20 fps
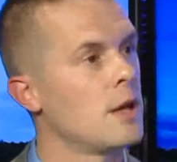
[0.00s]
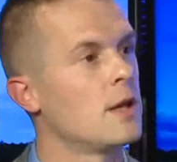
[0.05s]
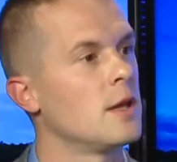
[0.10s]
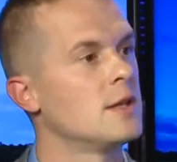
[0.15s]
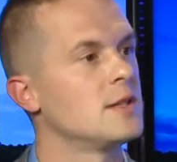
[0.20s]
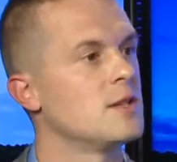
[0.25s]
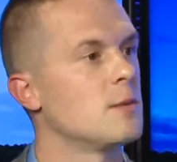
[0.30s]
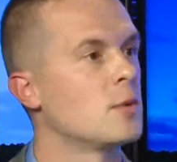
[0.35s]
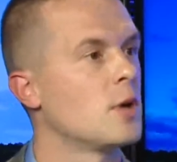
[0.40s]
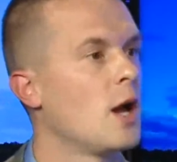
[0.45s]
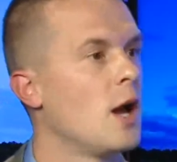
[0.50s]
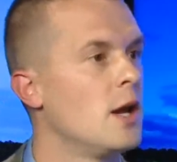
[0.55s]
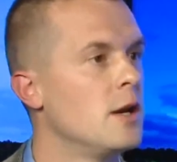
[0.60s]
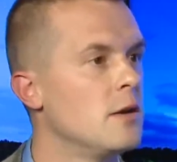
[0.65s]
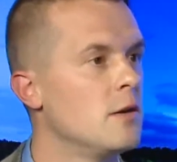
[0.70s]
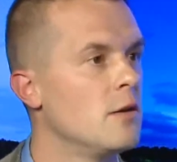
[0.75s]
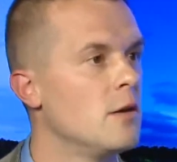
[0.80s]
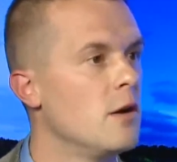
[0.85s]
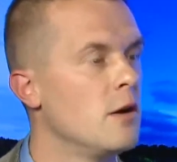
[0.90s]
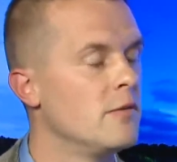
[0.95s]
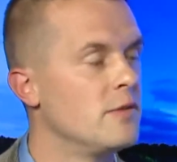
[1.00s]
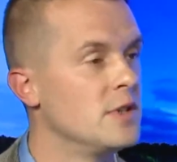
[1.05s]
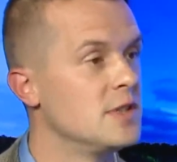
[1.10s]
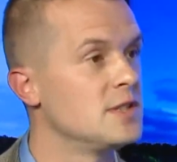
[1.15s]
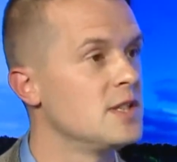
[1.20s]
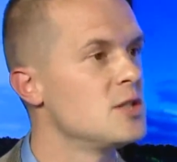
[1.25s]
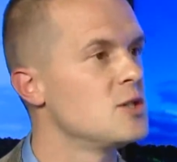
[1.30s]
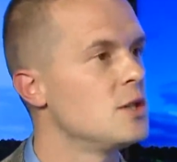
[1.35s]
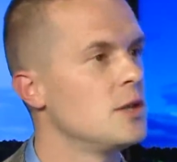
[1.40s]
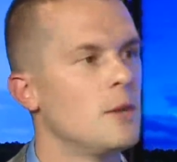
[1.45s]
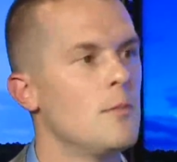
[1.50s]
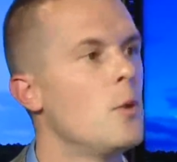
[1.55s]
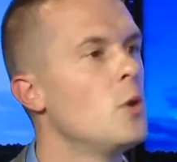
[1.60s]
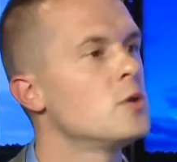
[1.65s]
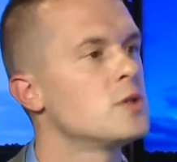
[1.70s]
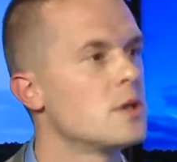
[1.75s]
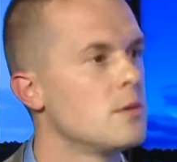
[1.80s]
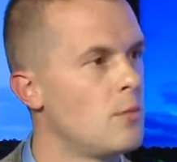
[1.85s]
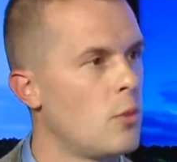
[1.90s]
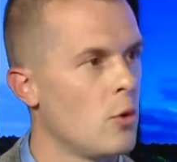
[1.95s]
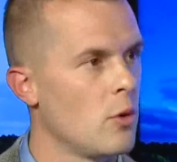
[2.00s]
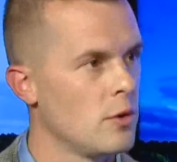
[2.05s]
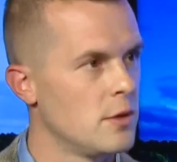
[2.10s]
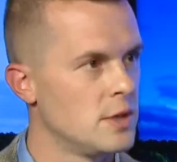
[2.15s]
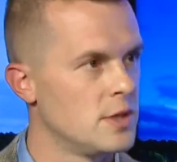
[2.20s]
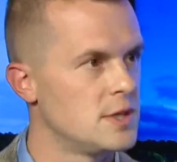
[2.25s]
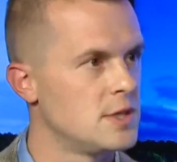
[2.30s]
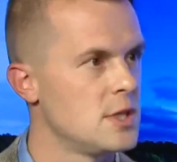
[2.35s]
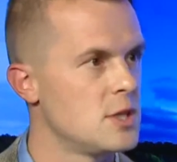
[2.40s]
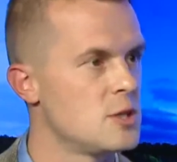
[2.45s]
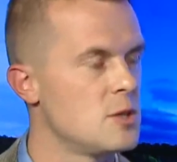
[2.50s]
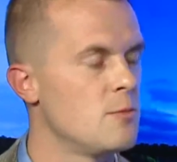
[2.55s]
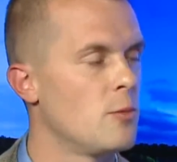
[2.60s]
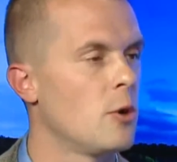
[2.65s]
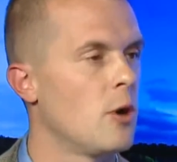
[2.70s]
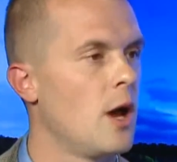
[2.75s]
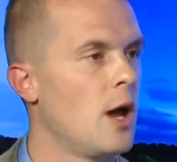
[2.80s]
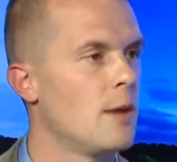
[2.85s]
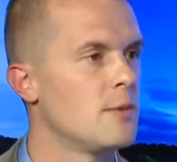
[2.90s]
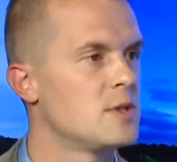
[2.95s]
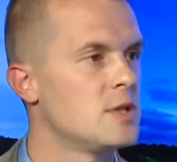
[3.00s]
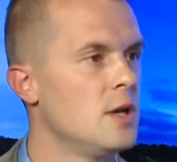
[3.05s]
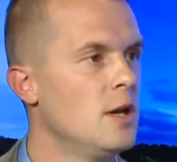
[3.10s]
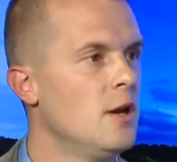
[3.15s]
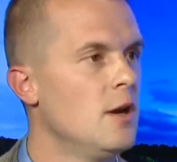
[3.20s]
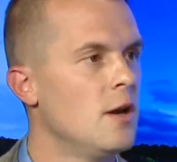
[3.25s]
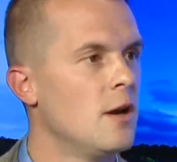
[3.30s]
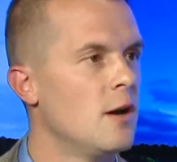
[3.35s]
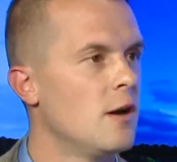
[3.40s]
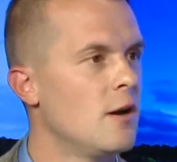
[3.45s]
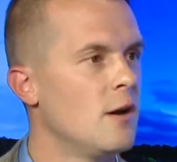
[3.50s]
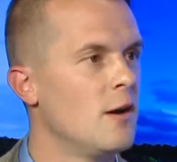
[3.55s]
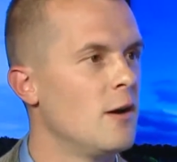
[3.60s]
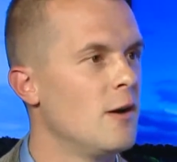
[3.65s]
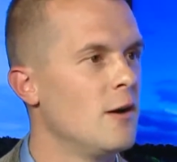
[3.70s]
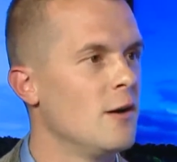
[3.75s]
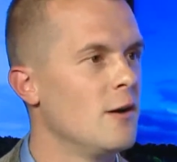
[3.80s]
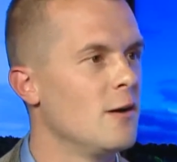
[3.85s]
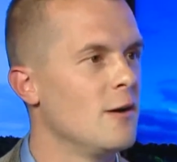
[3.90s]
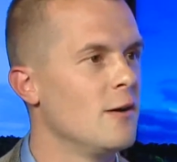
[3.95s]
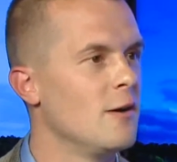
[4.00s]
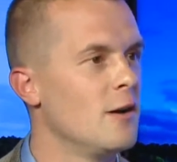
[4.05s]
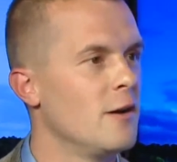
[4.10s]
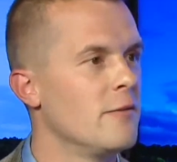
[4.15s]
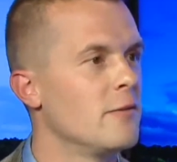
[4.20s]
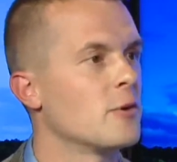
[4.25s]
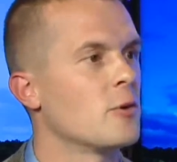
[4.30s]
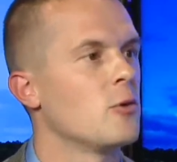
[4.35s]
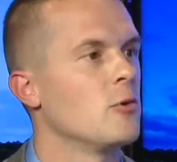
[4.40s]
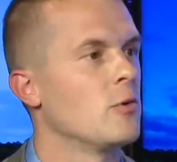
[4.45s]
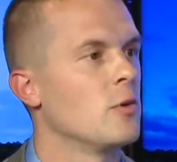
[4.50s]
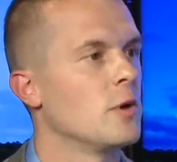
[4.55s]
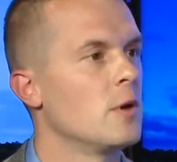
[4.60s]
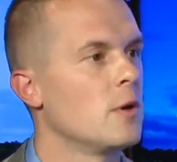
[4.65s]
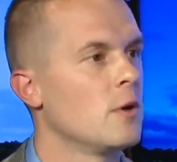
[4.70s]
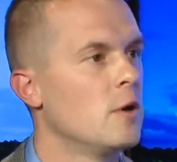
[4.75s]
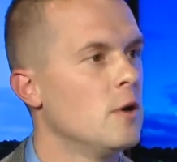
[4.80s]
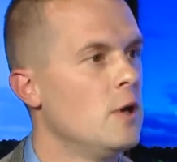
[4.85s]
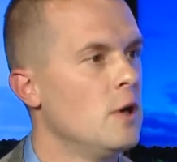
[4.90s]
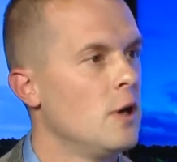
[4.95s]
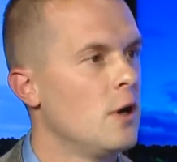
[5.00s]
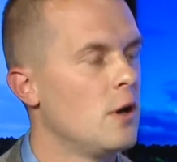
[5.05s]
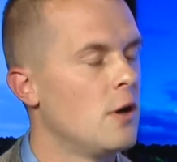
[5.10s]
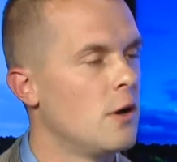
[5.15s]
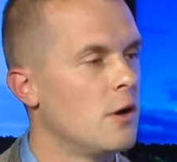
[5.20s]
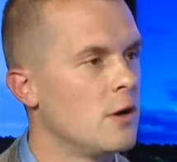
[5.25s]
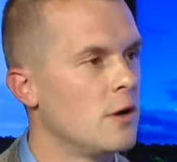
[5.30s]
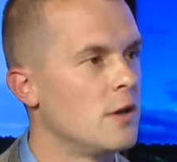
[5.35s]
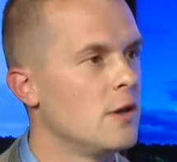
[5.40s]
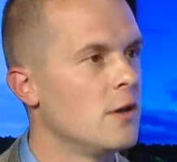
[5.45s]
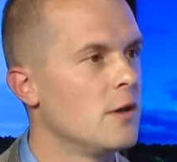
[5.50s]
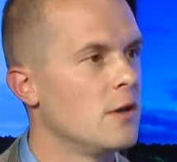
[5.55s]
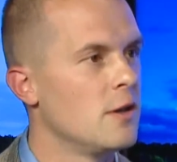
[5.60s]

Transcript: But I think Jared Golden so far has walked that balance point, if you will, between